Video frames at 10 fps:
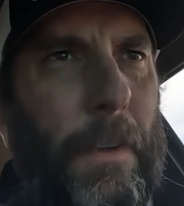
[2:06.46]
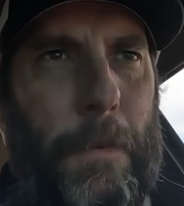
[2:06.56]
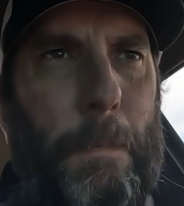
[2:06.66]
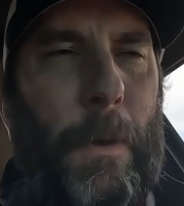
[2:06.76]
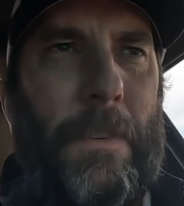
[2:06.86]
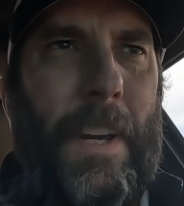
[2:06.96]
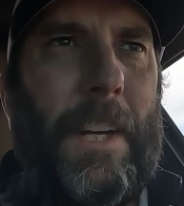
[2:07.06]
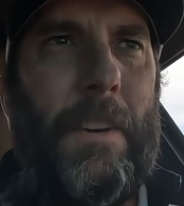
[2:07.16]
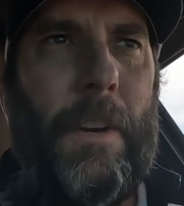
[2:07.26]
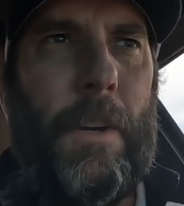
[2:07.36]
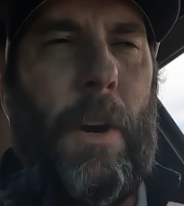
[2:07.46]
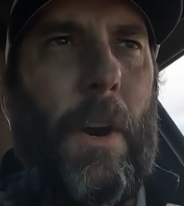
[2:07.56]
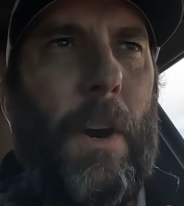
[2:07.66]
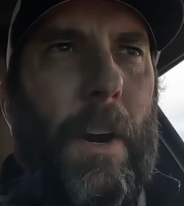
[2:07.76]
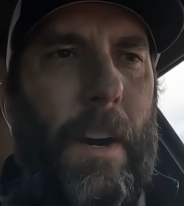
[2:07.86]
This particular
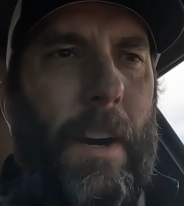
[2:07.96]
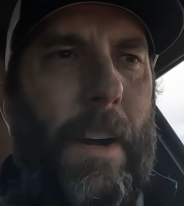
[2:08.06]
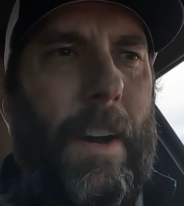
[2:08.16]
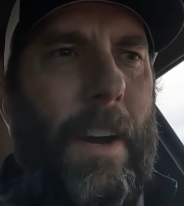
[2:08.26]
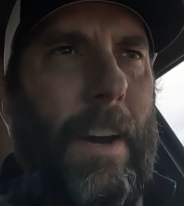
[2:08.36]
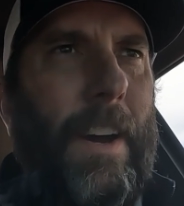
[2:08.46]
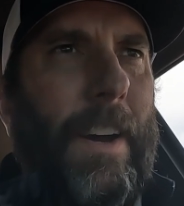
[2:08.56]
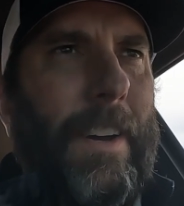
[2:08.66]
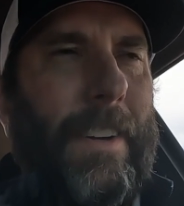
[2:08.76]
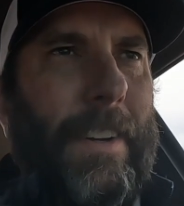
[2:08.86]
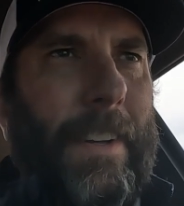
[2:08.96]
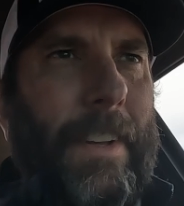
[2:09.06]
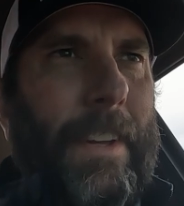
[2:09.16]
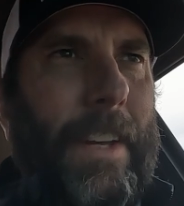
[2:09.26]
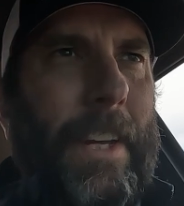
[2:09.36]
car
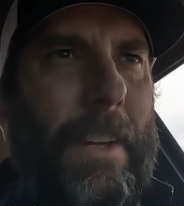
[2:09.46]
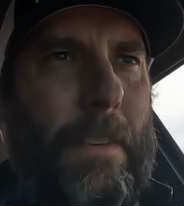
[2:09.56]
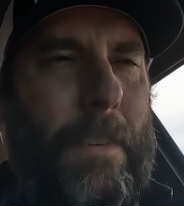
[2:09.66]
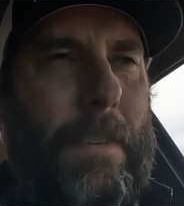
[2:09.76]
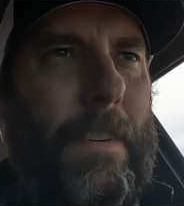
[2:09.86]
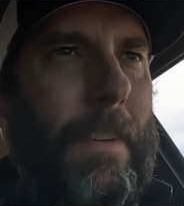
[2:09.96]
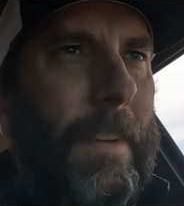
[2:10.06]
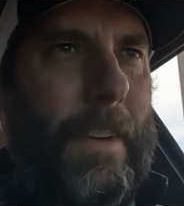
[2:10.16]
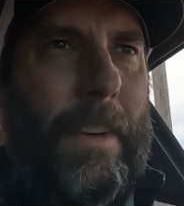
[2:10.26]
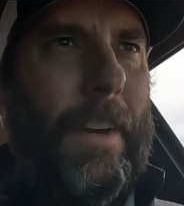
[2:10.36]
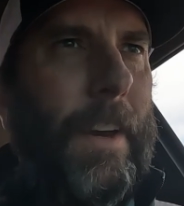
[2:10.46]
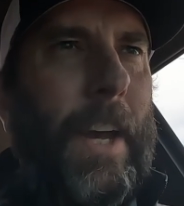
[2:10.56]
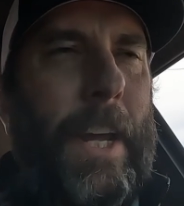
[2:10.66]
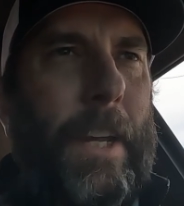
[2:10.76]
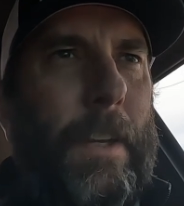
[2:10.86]
is
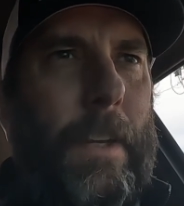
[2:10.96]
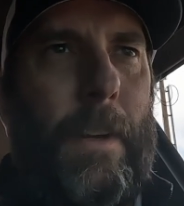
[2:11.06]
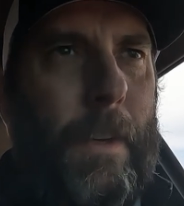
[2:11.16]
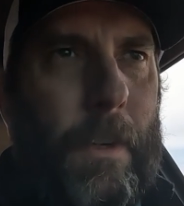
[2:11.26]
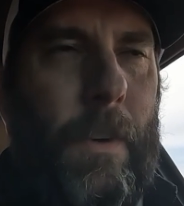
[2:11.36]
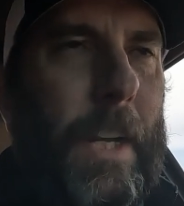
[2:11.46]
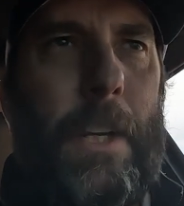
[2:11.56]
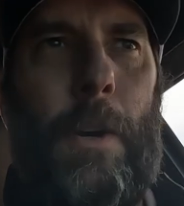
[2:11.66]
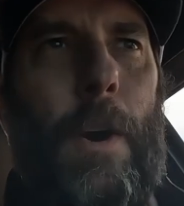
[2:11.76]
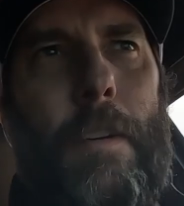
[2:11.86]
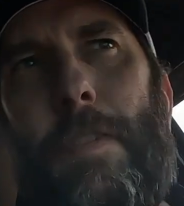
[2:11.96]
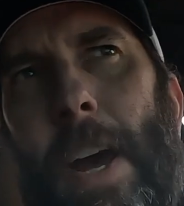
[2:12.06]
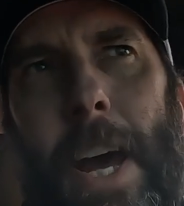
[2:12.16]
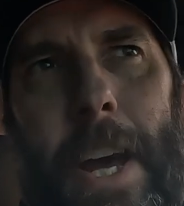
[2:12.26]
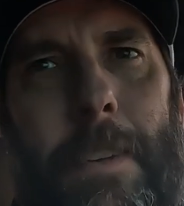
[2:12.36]
a clean
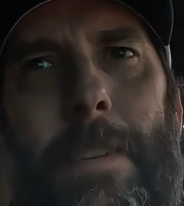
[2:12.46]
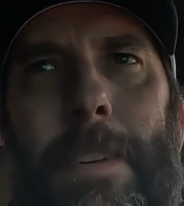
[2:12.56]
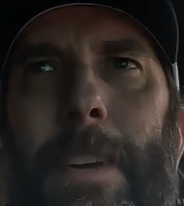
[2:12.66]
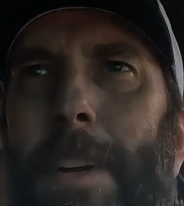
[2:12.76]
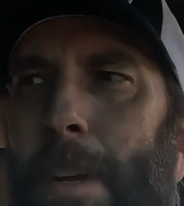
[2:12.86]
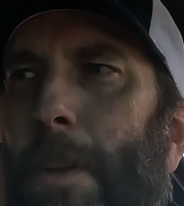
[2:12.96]
Carfax,